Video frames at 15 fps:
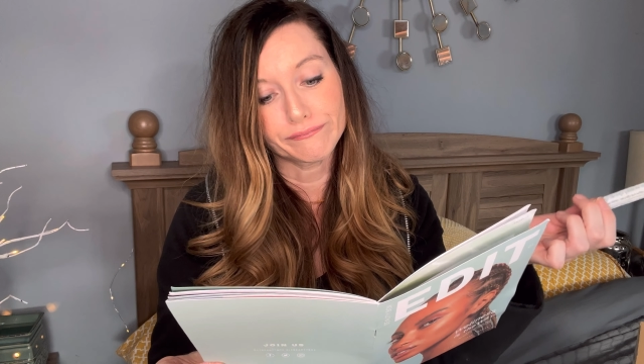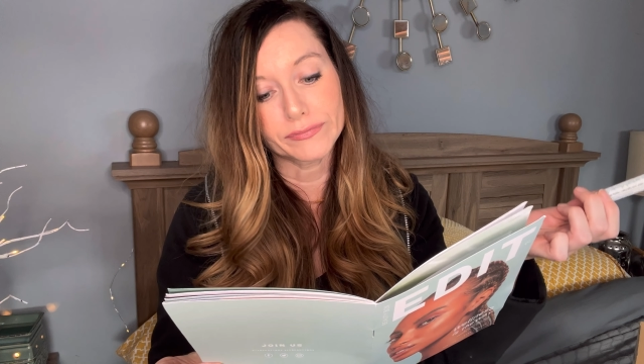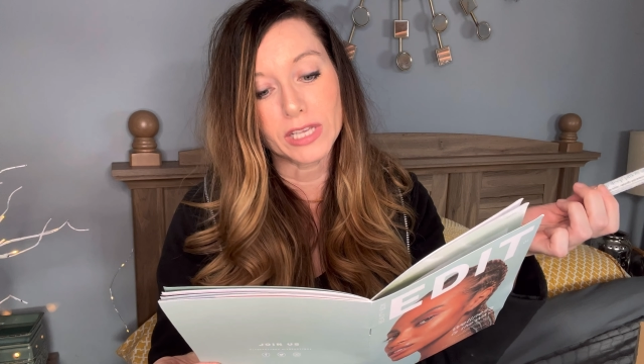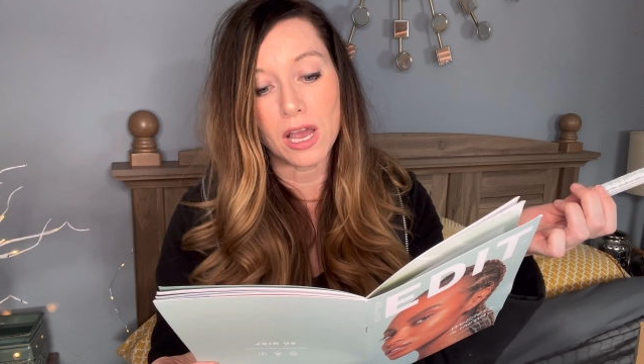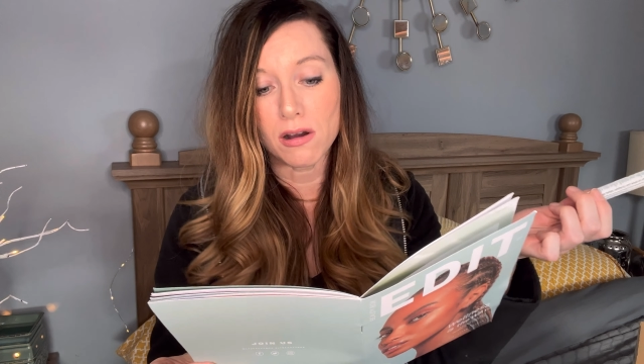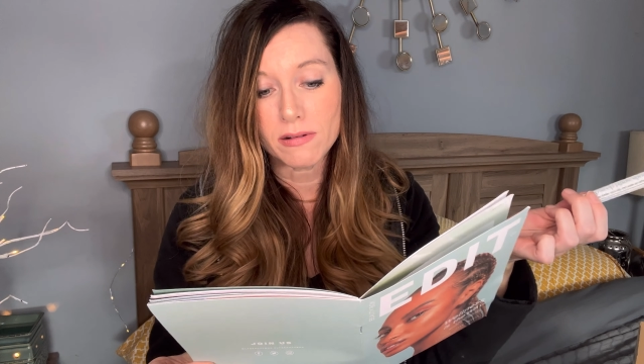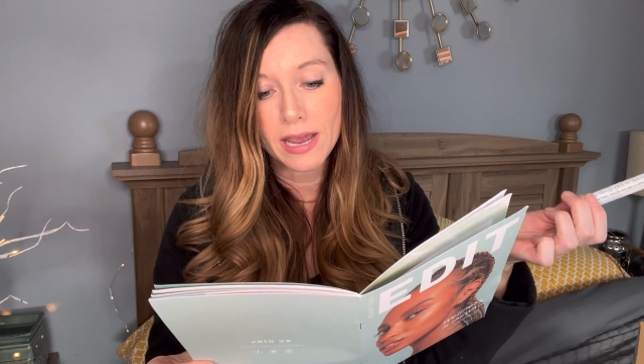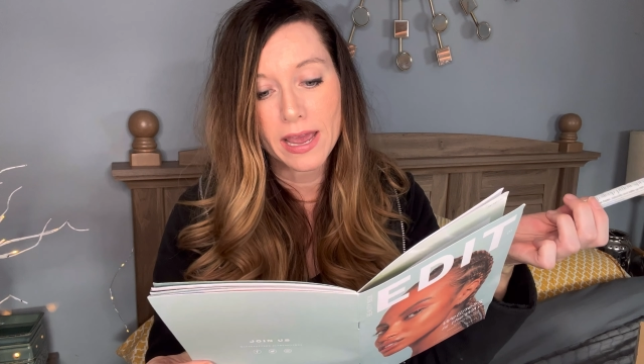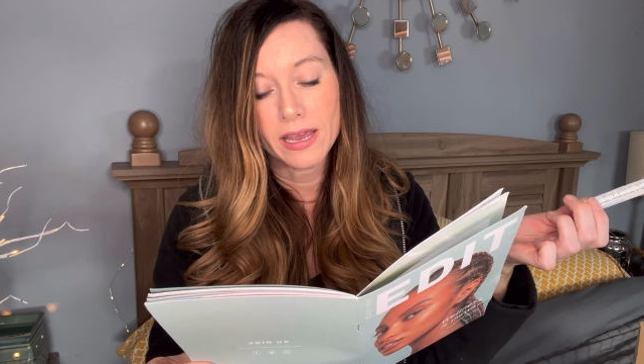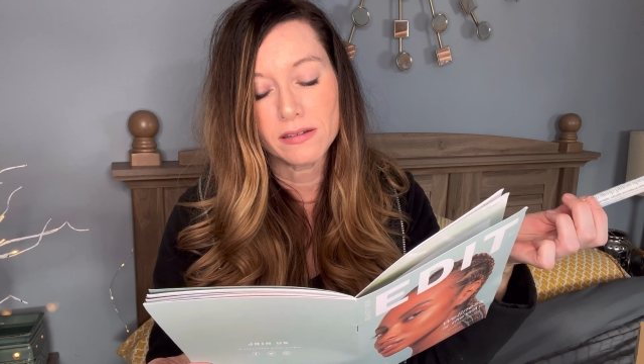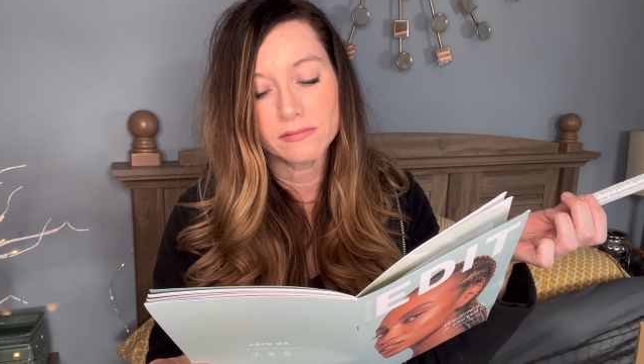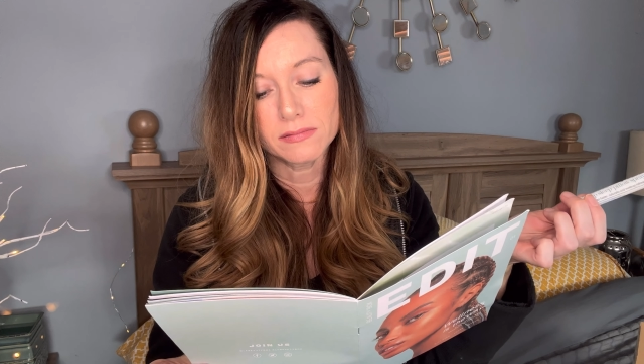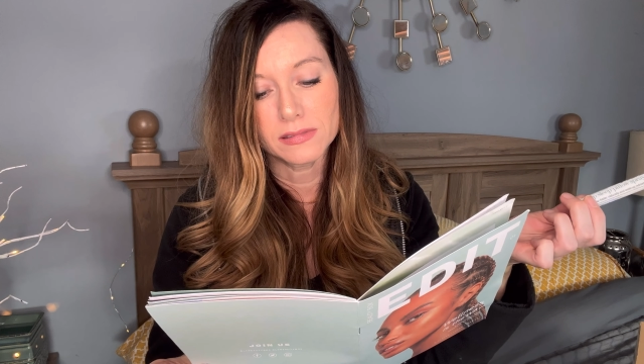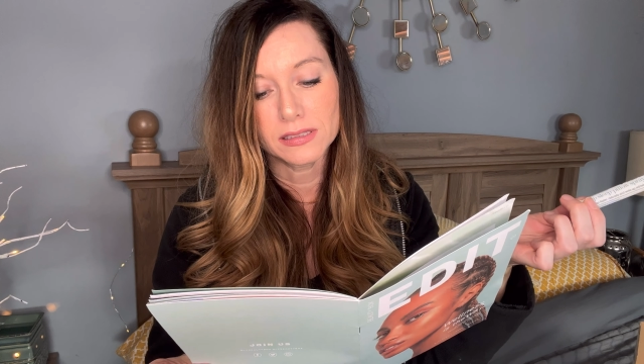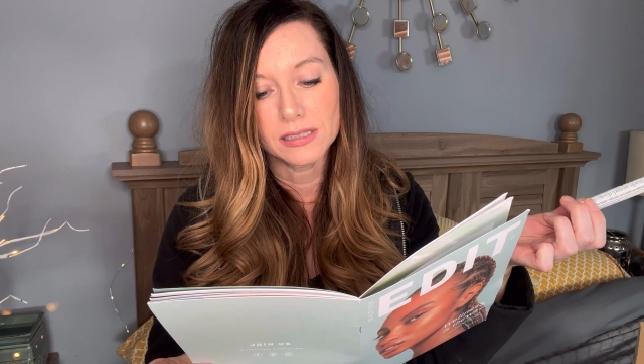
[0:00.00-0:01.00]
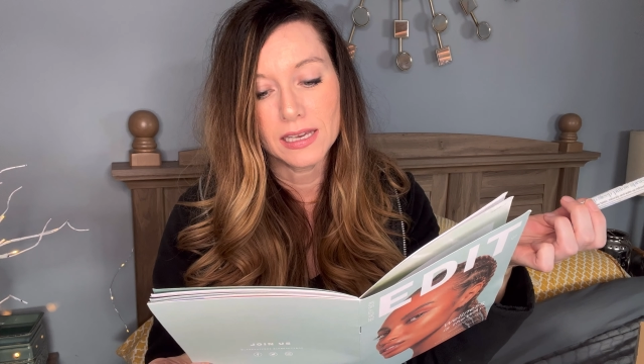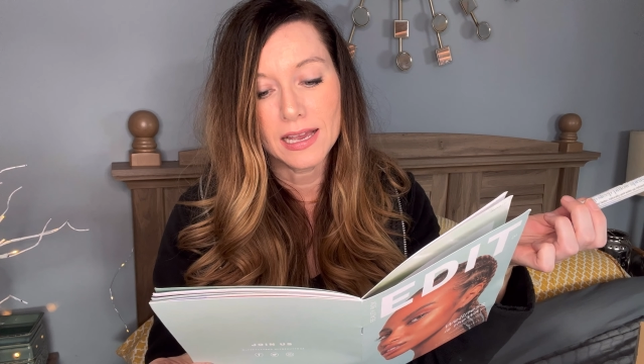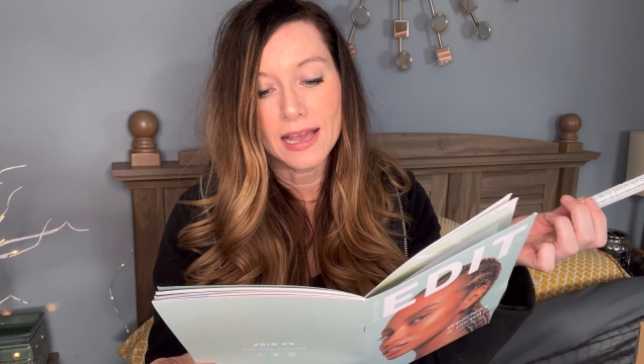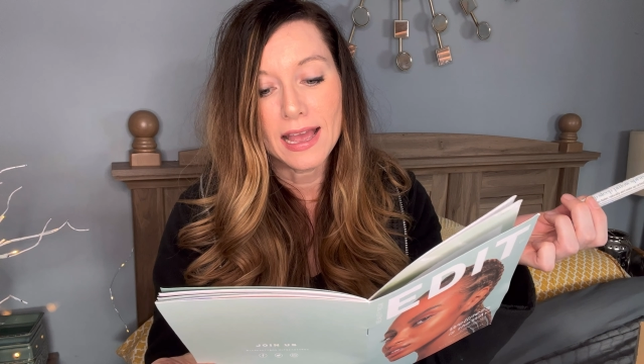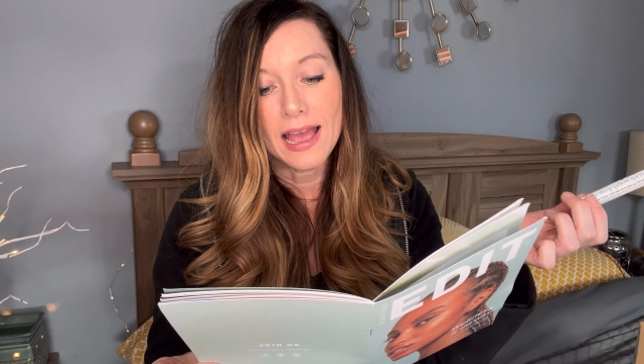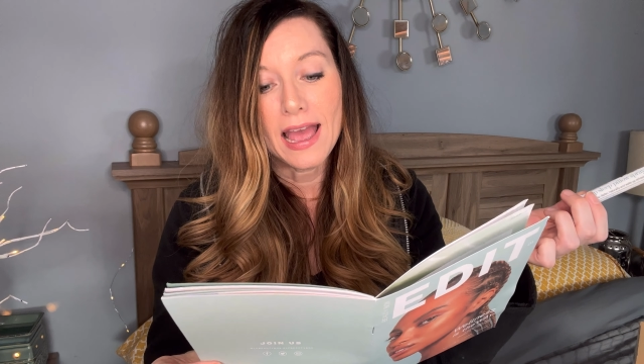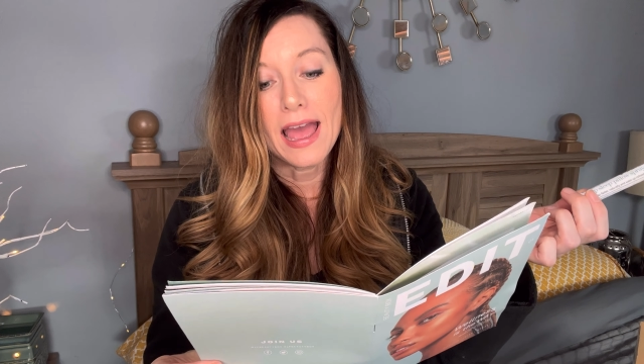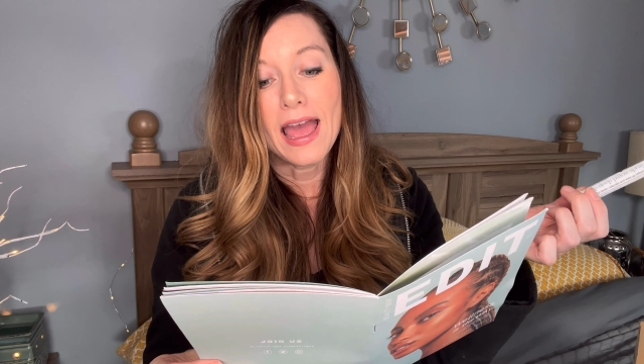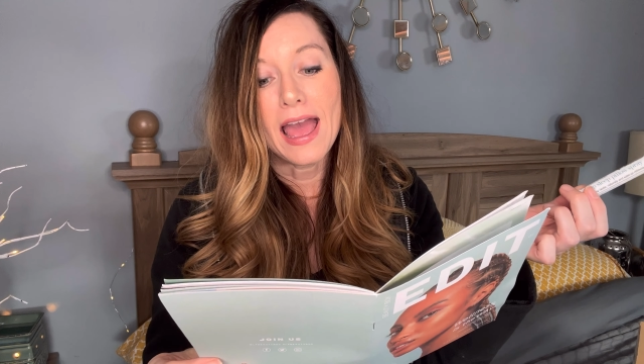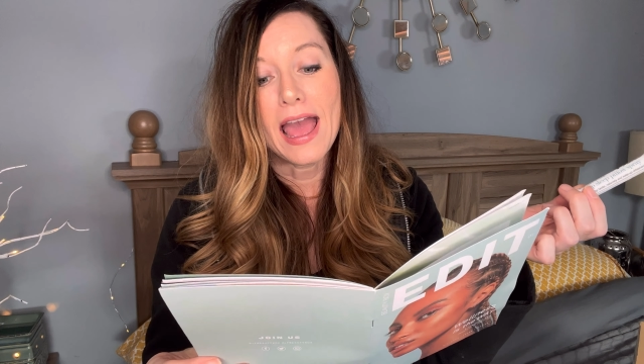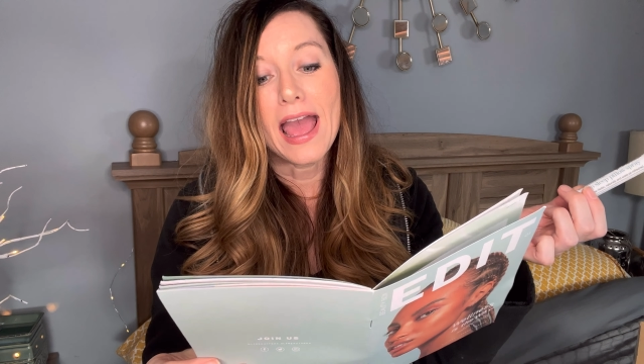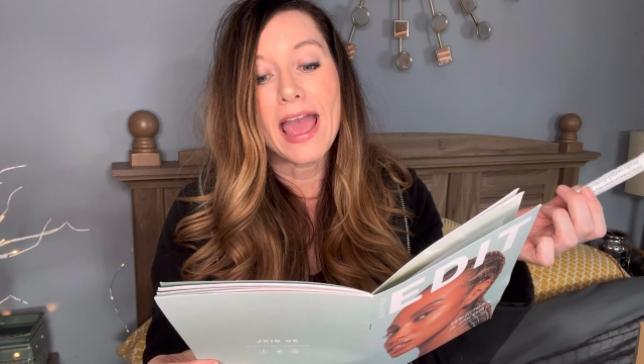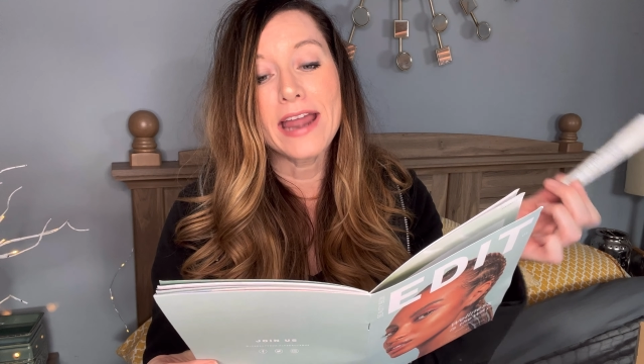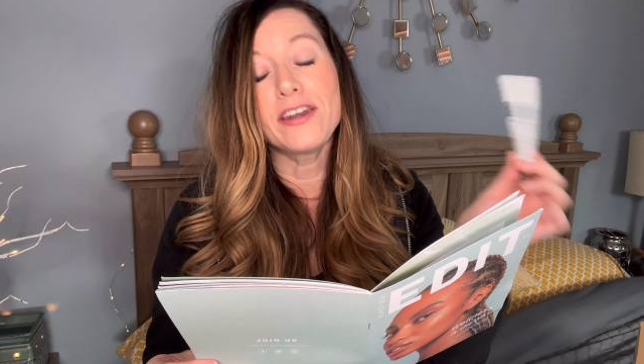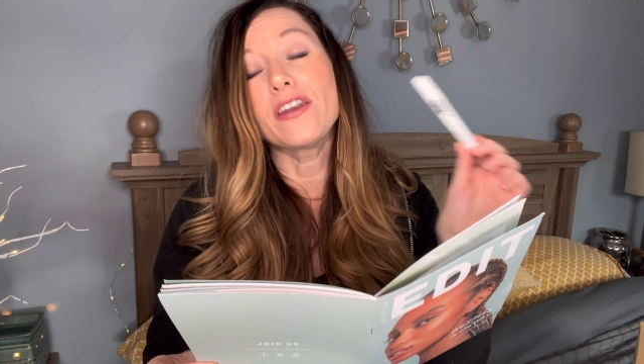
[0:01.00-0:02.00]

Okay. And